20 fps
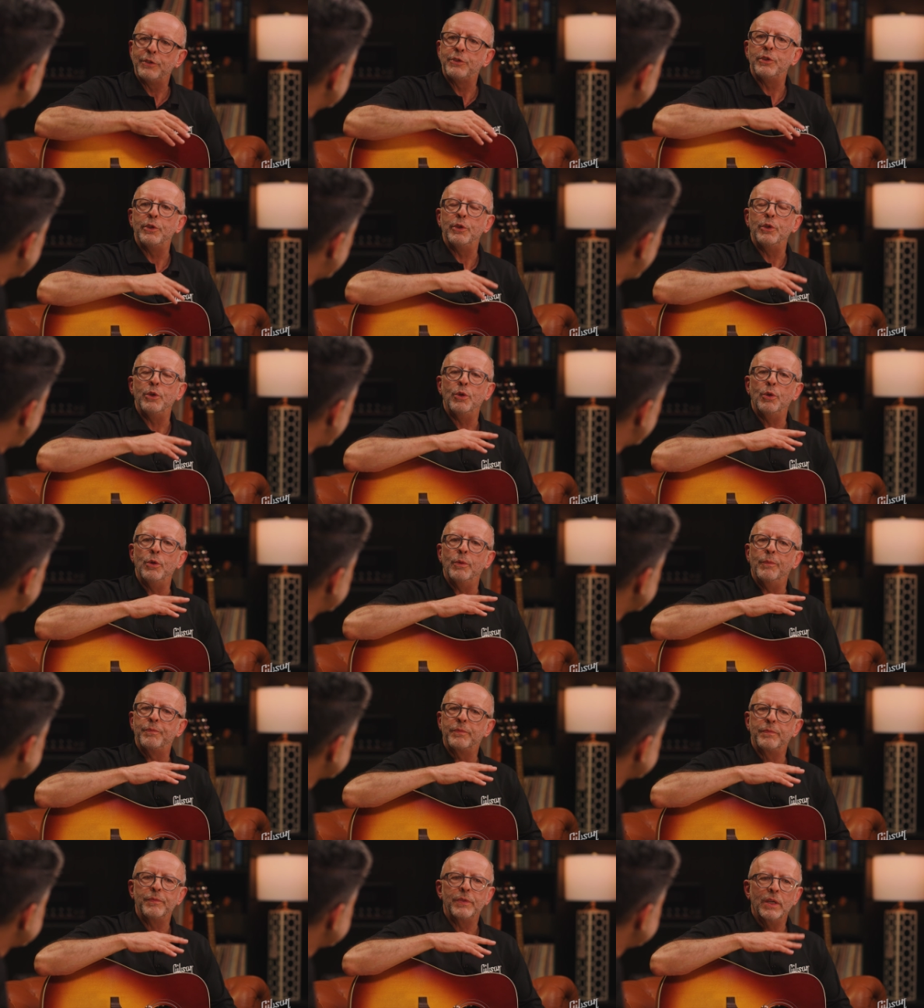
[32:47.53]
to
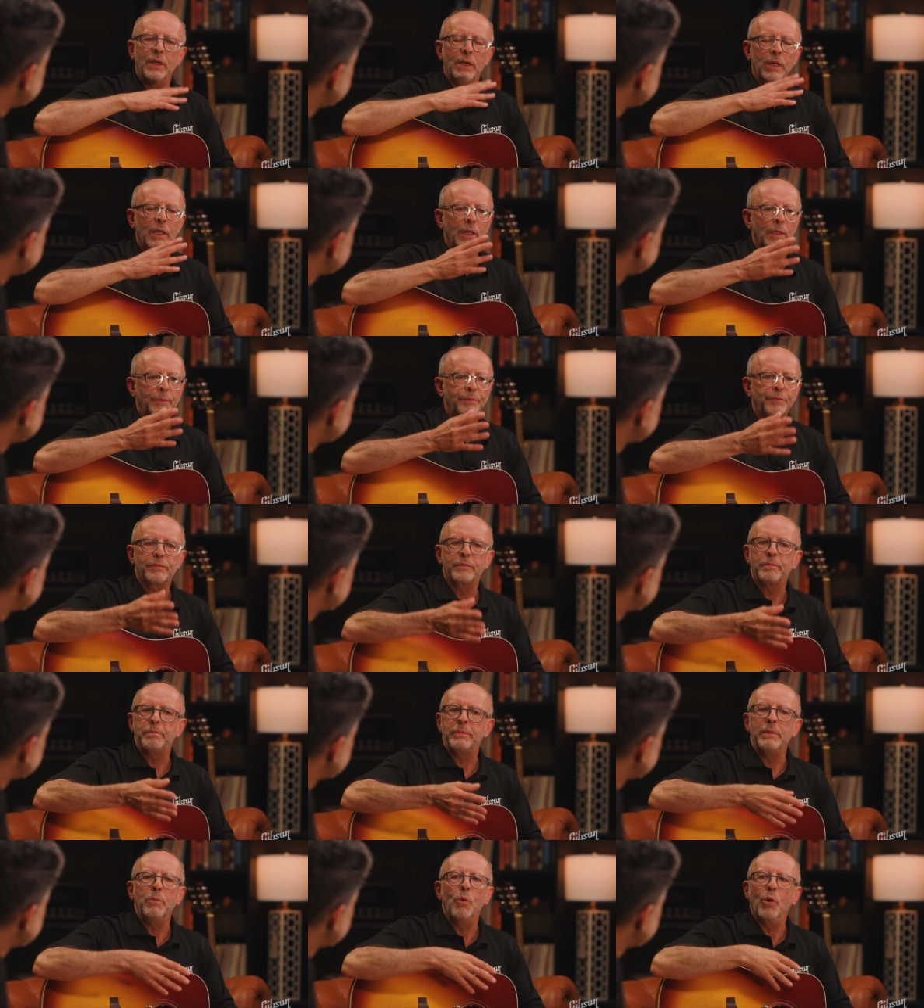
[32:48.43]

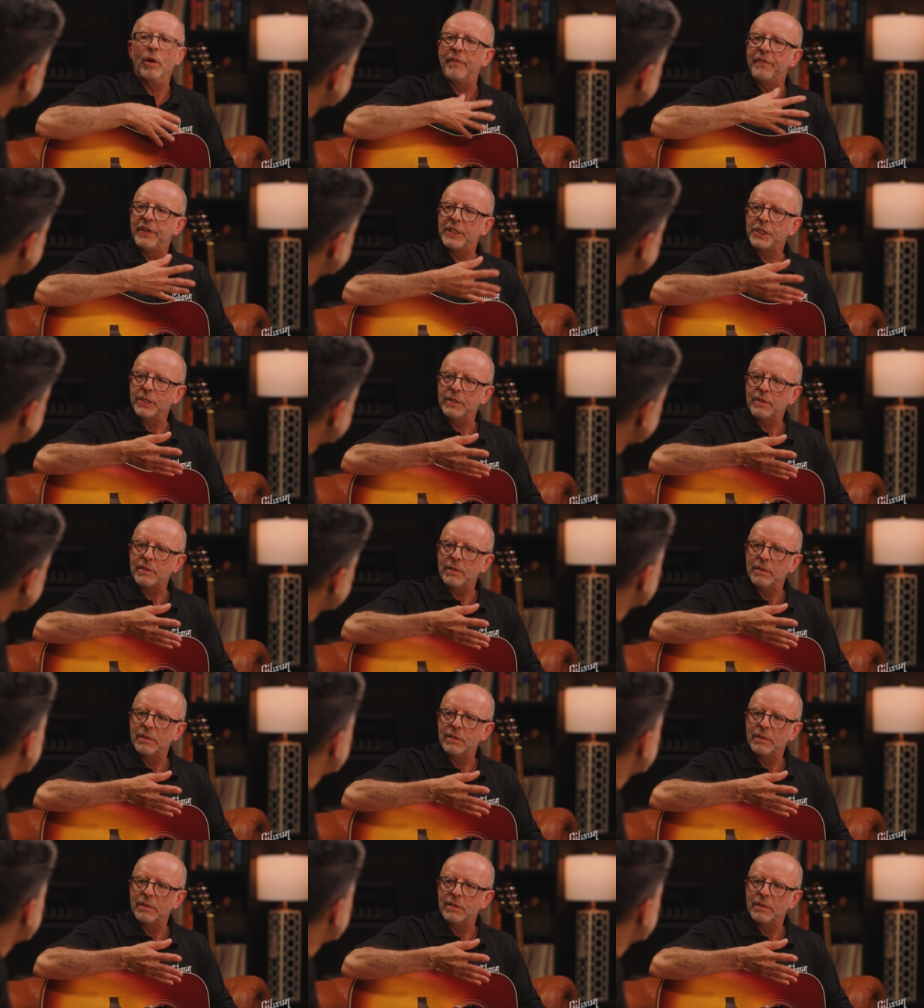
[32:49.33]
be more efficient.